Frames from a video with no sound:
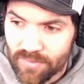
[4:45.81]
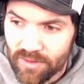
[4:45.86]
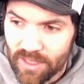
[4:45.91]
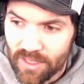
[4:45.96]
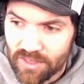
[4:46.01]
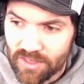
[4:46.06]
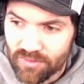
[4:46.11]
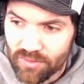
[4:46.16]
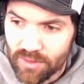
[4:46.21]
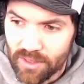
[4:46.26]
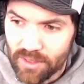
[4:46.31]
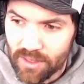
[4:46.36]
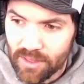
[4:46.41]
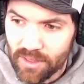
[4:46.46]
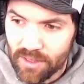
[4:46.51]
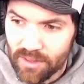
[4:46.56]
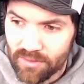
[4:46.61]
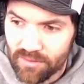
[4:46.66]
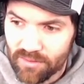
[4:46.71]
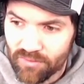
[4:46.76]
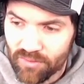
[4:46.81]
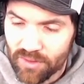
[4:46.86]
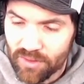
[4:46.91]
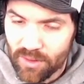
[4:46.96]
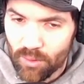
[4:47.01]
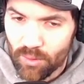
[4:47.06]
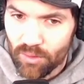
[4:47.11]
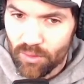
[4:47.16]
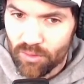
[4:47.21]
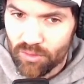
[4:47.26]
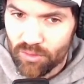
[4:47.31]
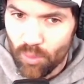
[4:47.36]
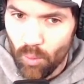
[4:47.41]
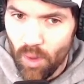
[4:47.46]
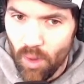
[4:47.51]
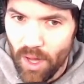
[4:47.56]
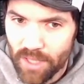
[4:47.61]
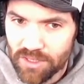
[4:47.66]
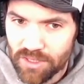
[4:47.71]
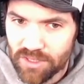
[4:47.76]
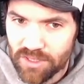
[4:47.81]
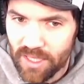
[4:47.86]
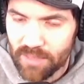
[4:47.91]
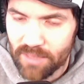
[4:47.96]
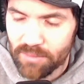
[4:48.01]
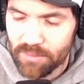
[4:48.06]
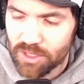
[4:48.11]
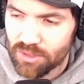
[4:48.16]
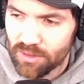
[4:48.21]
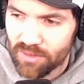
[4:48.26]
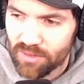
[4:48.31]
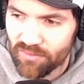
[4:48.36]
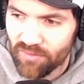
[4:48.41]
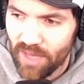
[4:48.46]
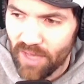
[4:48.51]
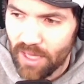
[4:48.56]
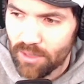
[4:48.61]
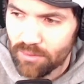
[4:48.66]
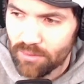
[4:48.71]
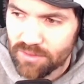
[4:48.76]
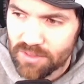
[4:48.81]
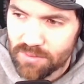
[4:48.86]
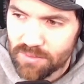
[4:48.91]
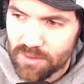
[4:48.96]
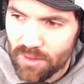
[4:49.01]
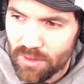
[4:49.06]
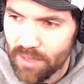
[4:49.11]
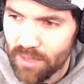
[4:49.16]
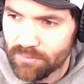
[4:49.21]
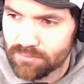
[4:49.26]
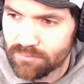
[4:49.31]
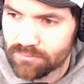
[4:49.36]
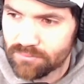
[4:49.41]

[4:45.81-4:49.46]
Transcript: Thanks for the watch, and be sure to follow and subscribe.